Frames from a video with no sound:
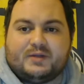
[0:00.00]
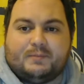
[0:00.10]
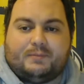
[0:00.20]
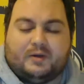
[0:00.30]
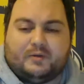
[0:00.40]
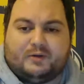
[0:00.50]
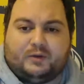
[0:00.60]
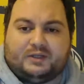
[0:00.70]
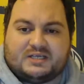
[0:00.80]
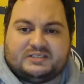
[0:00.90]
period
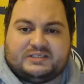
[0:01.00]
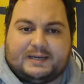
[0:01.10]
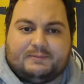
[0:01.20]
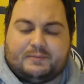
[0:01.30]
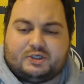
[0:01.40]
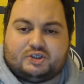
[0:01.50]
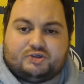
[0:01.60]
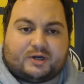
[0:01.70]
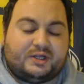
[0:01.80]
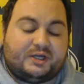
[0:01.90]
where they seemed to be
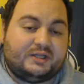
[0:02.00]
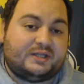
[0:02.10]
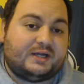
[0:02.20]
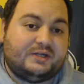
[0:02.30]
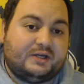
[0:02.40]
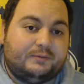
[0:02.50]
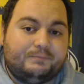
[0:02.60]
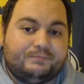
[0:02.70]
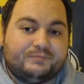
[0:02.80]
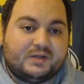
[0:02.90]
struggling, and they did.
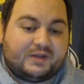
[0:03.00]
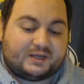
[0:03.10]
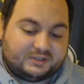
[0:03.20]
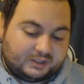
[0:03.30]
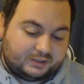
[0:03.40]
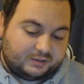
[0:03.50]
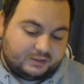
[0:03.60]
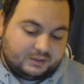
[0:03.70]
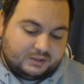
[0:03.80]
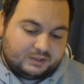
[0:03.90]
They did.
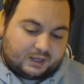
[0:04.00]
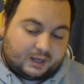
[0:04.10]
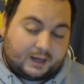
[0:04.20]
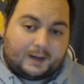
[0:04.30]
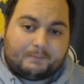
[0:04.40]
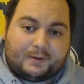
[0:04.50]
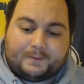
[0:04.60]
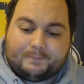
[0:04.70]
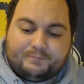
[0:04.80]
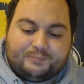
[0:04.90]

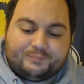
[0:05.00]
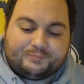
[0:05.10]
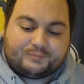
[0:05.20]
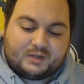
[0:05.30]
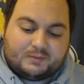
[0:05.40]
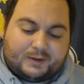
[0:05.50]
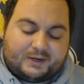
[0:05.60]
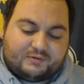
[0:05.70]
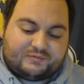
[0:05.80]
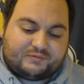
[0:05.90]
But
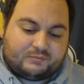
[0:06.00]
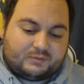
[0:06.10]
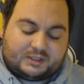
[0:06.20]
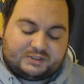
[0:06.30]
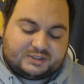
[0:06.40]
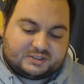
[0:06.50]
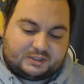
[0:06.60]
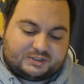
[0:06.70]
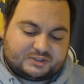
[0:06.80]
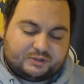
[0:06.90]
Penrith, they're
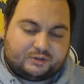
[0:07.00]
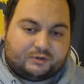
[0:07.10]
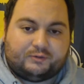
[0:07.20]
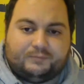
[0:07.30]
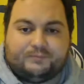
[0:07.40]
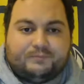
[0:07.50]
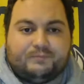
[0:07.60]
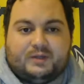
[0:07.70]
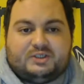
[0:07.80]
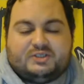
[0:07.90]
just too good.
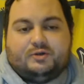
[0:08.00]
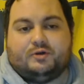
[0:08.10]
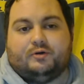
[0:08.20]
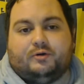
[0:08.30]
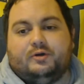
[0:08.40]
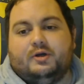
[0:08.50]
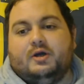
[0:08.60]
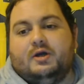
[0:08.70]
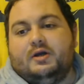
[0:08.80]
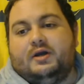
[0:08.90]
They're just too good.
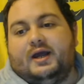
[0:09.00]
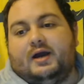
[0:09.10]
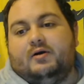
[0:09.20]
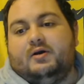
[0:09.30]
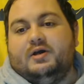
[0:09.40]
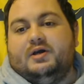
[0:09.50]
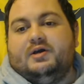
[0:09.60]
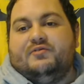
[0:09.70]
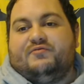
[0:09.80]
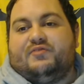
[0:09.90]
Now,
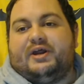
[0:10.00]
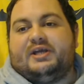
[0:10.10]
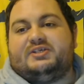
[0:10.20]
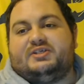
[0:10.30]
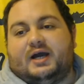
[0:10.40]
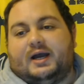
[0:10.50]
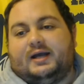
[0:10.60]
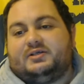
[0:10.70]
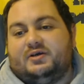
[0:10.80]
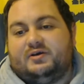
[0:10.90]
funny
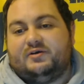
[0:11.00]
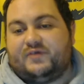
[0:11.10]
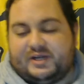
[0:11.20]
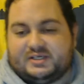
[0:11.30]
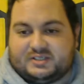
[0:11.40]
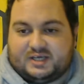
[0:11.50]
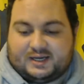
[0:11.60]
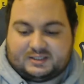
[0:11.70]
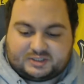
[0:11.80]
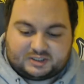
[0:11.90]
stat.
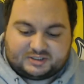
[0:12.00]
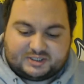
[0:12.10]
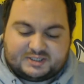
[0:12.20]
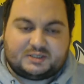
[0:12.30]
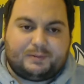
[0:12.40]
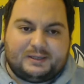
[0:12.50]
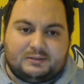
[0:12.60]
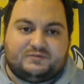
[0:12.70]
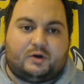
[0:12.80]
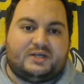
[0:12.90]
So since the
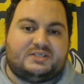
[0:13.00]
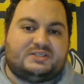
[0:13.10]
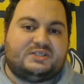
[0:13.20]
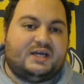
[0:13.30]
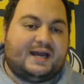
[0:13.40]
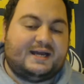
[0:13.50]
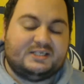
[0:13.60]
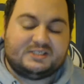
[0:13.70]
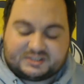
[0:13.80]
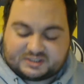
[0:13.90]
Penrith dynasty
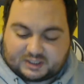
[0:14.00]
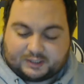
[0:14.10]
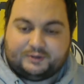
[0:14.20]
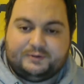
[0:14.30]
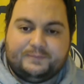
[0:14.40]
has started,